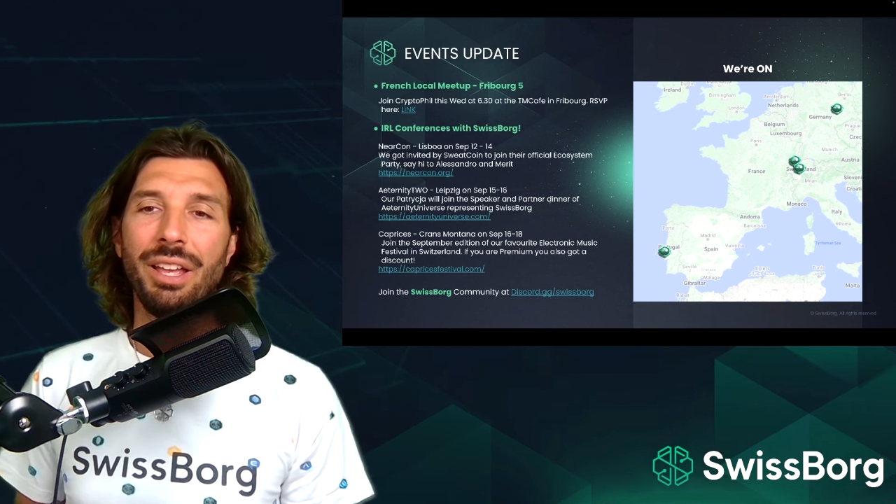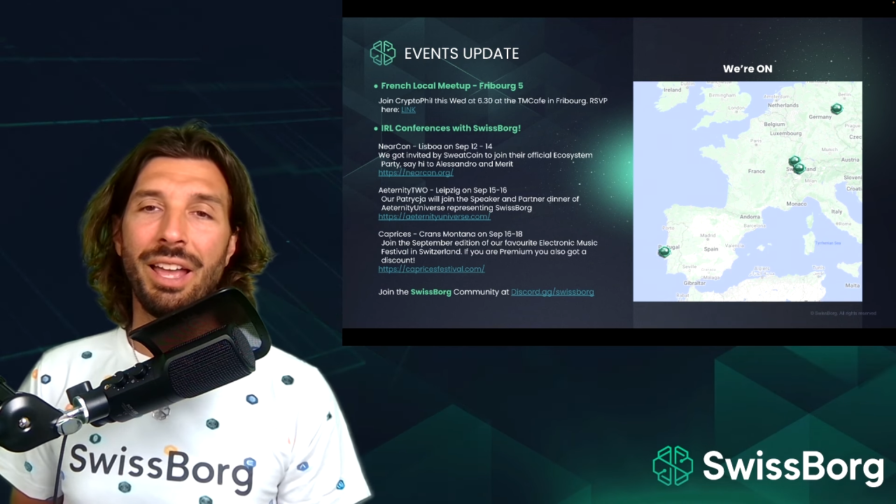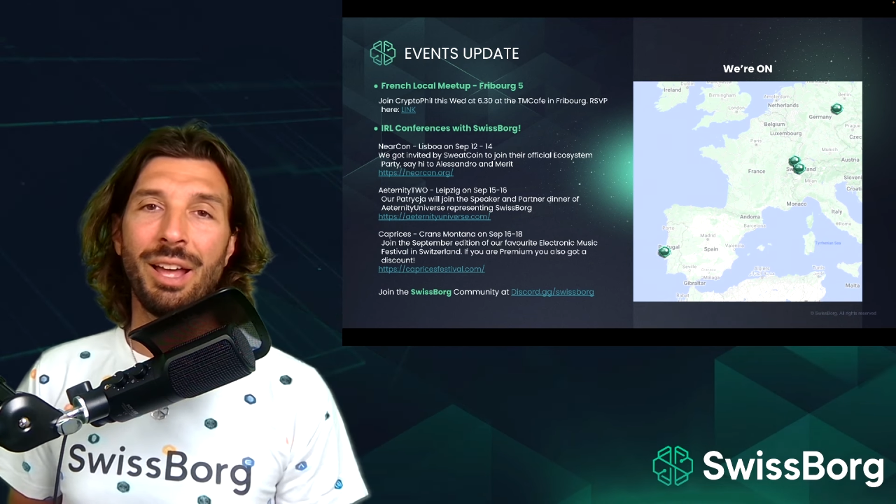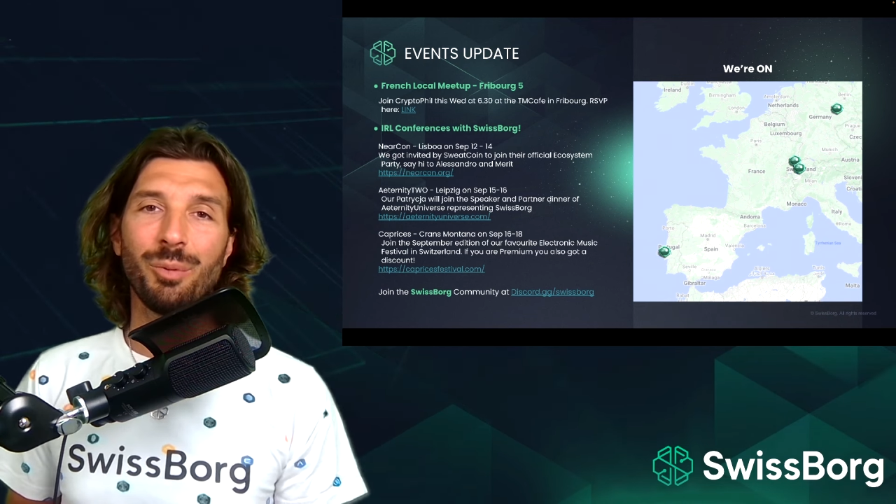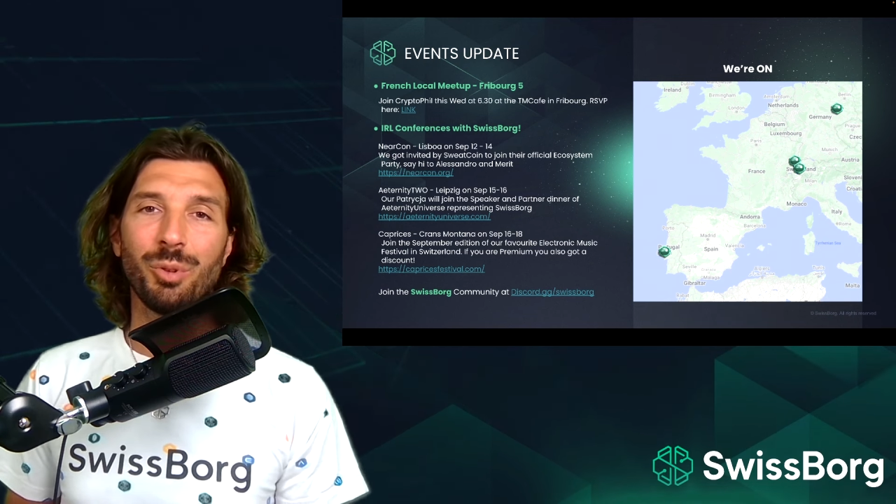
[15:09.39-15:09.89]

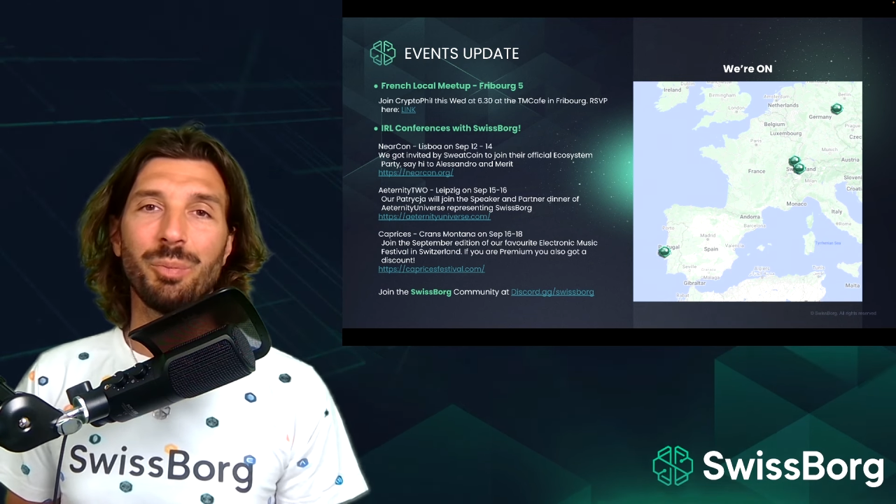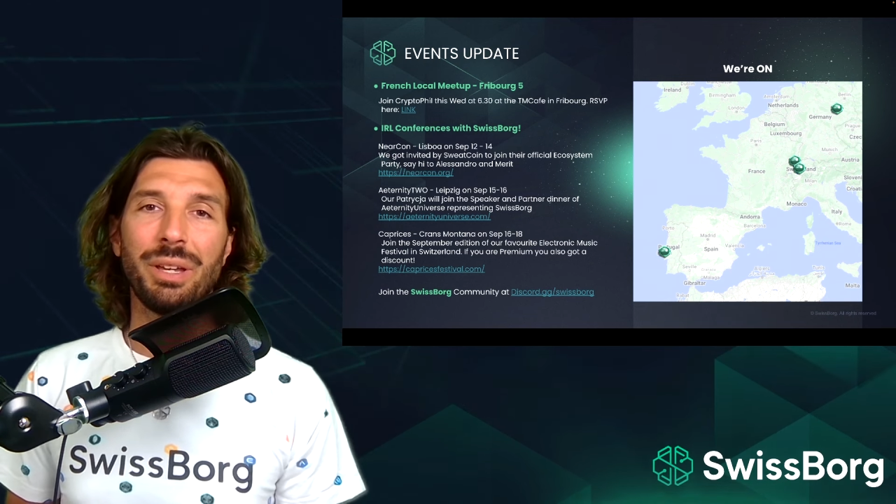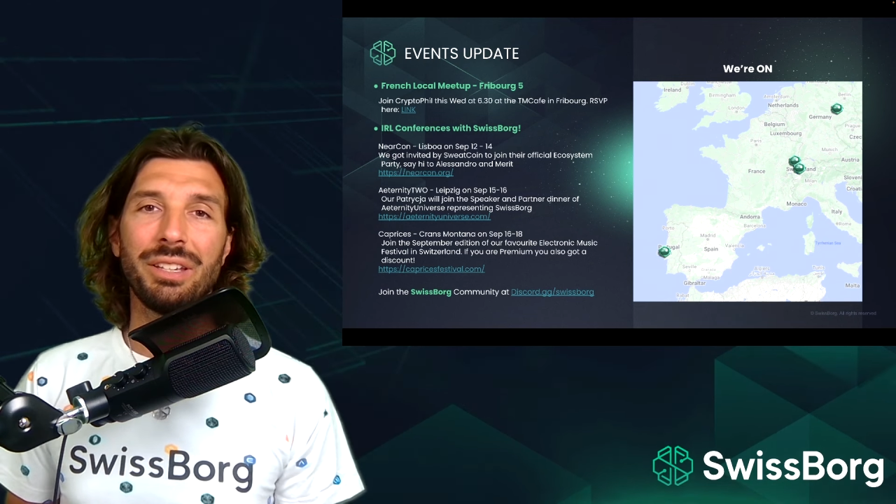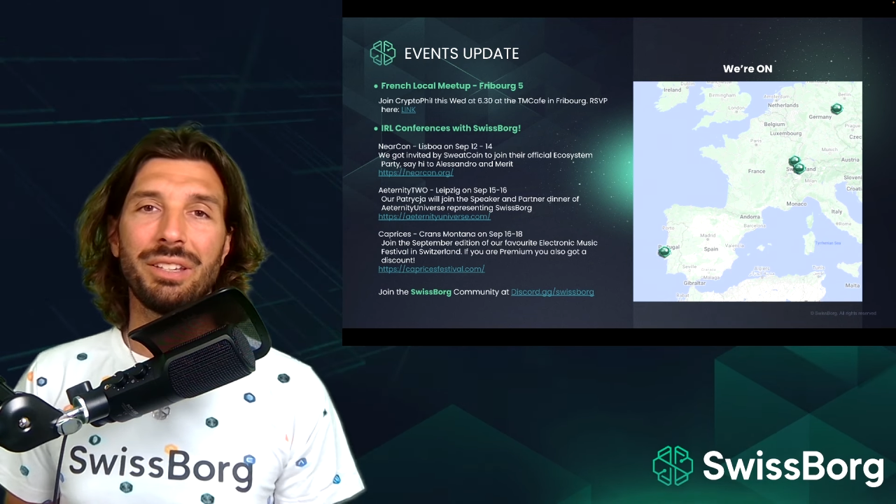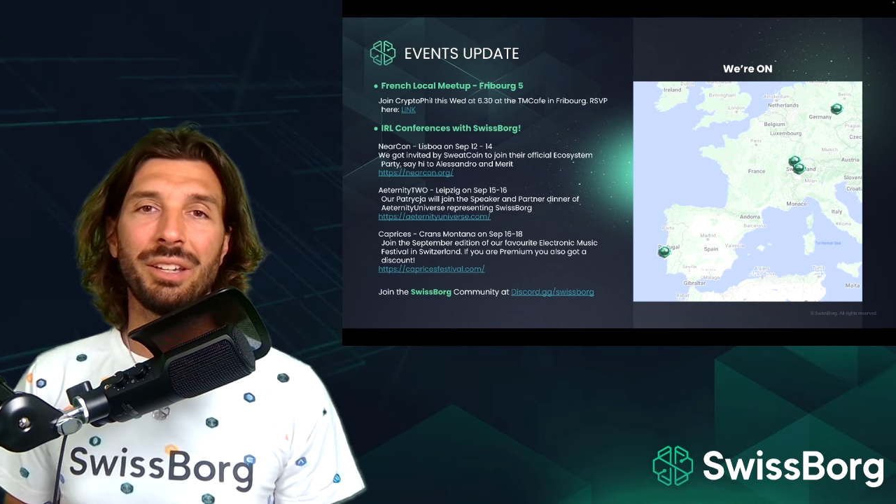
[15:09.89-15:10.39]
and we'll
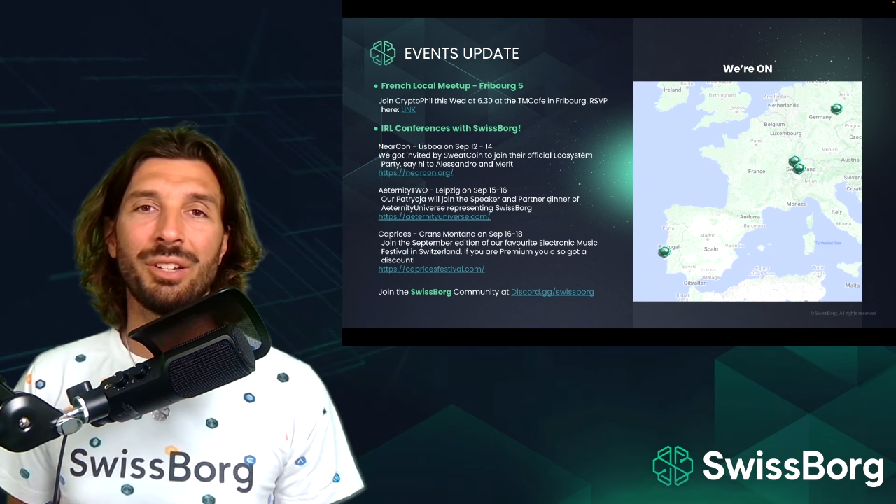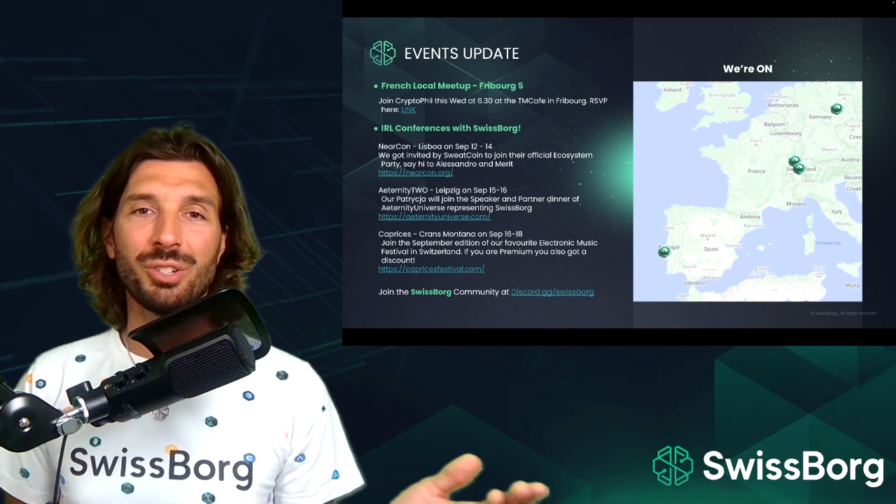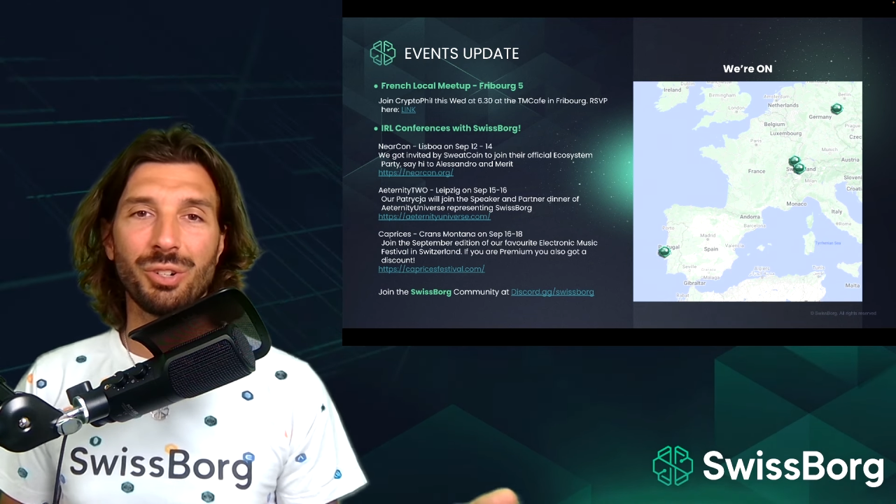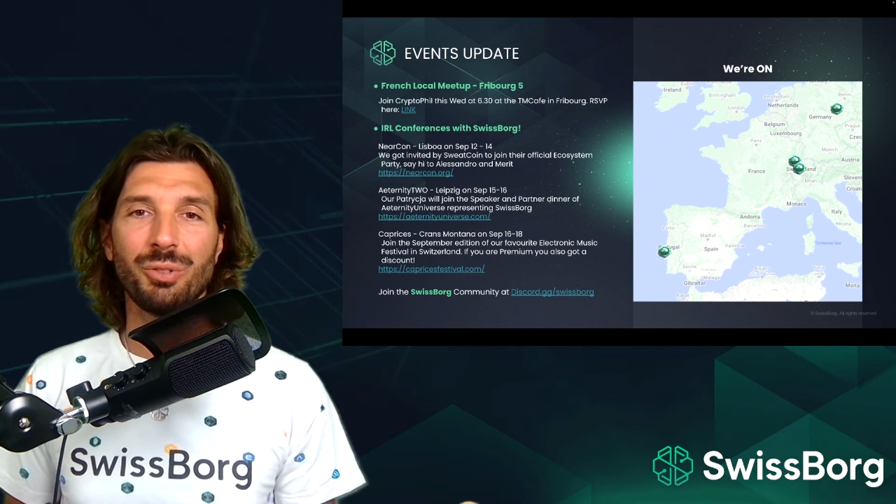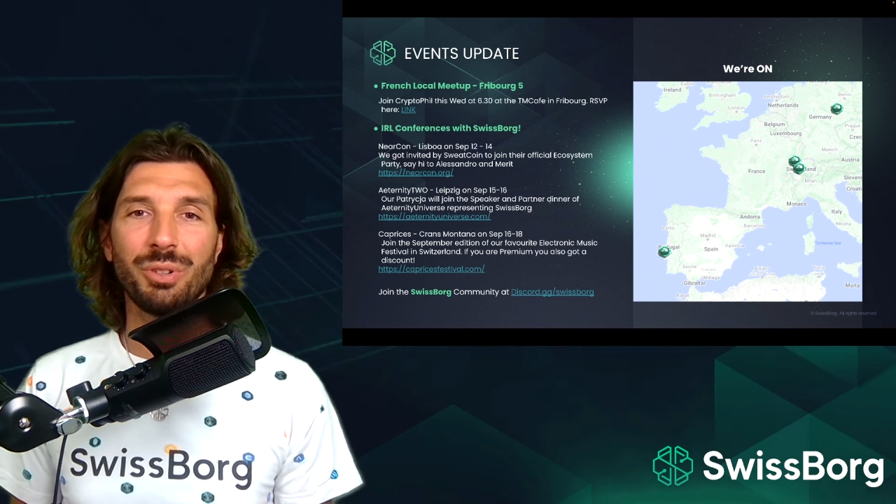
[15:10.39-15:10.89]
make
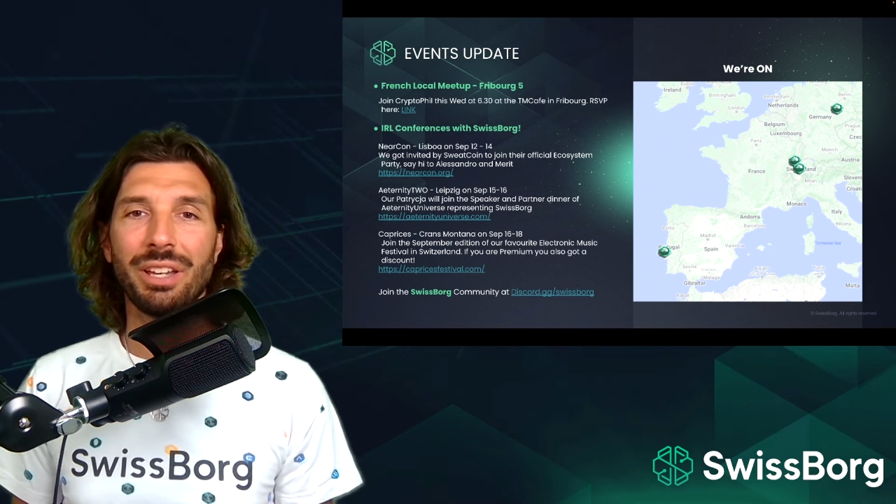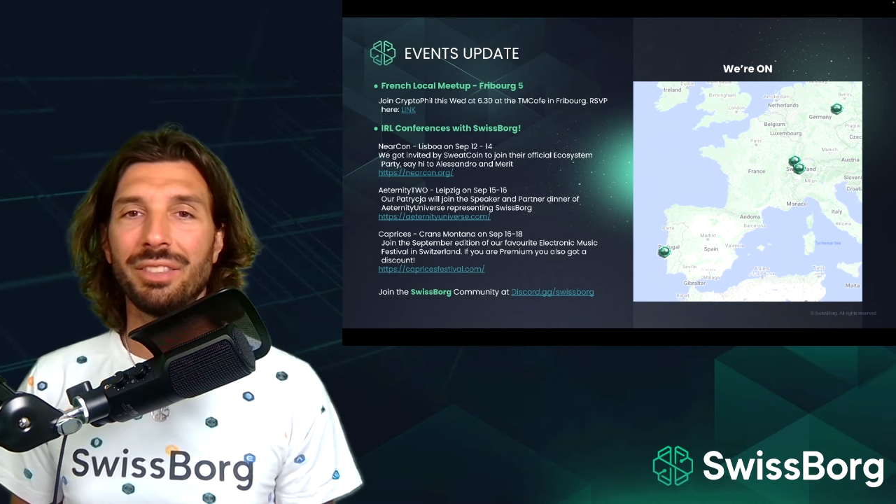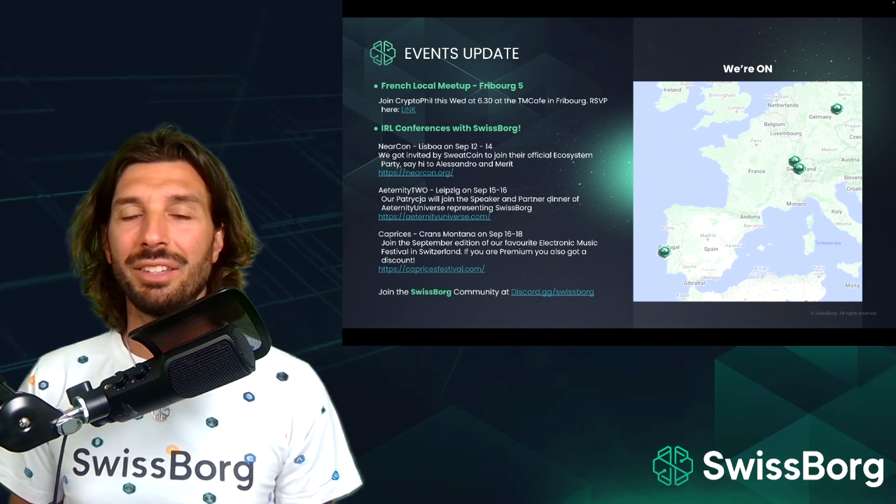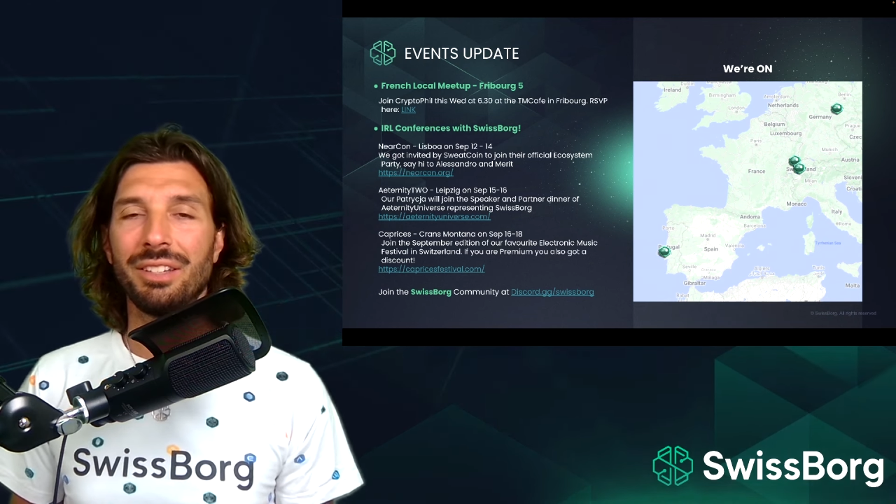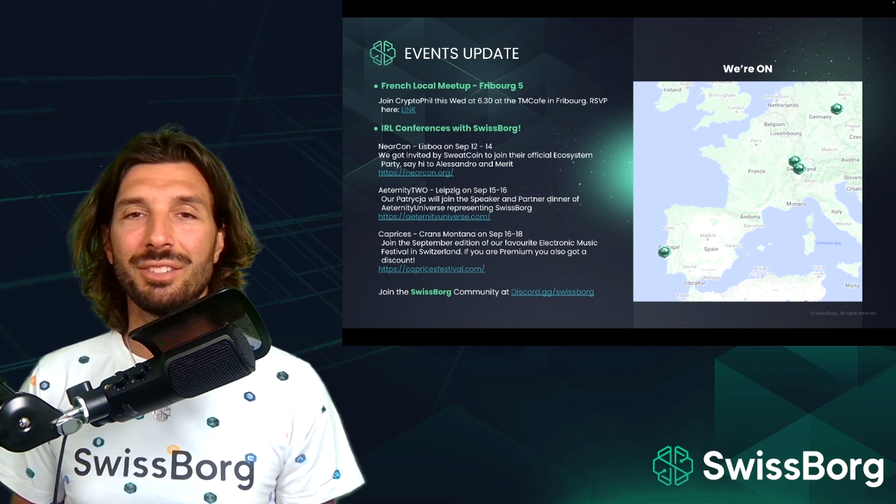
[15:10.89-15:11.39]
sure you
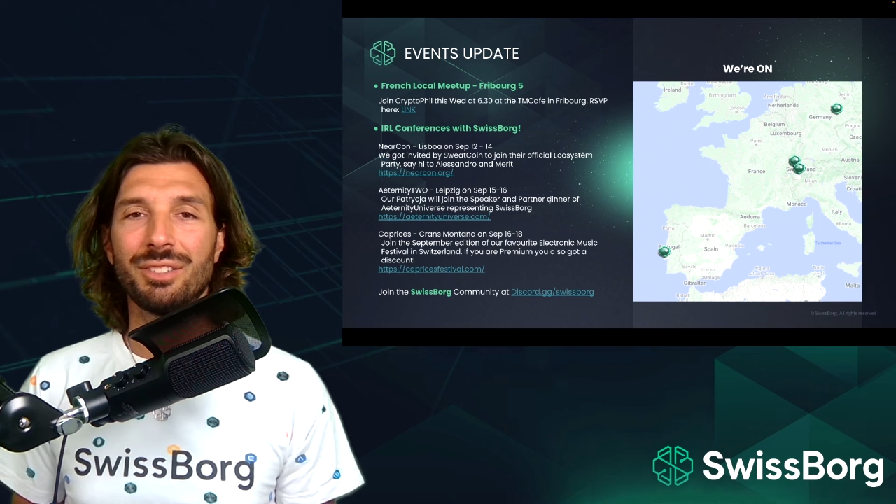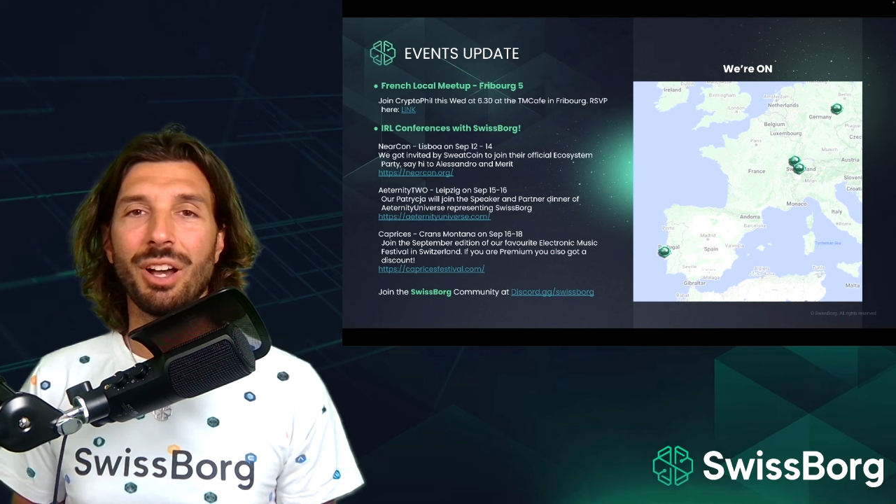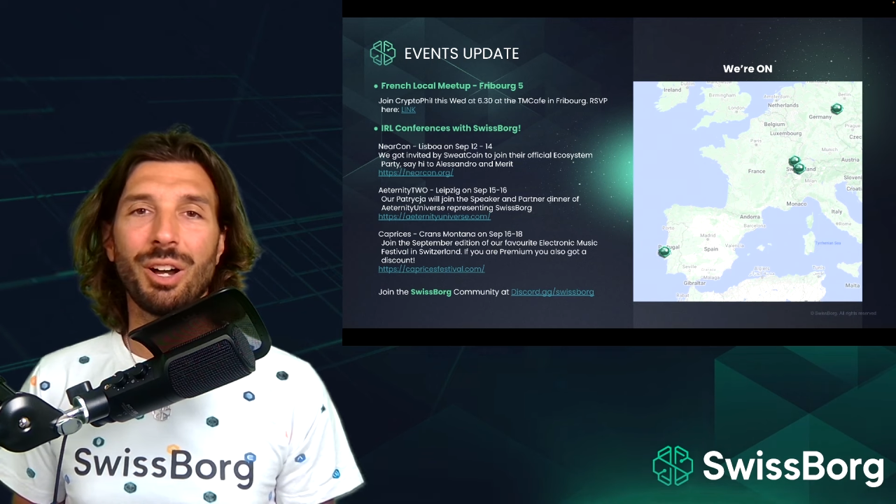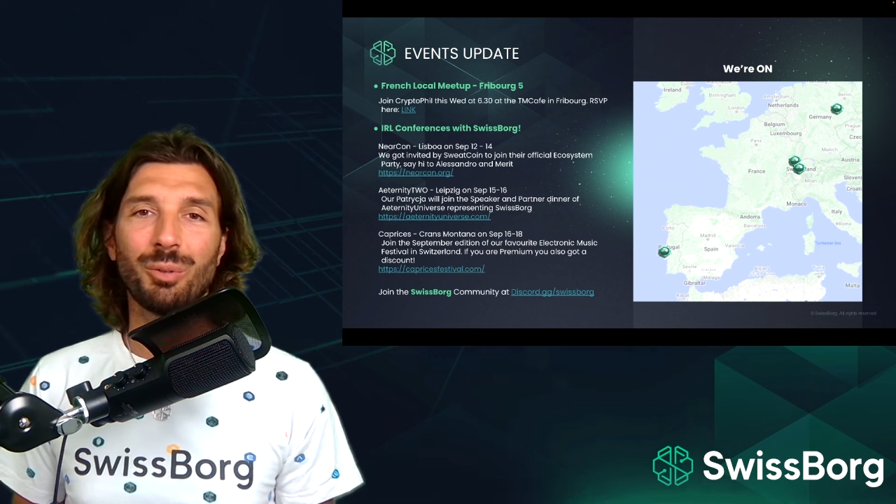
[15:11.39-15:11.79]
get these uh,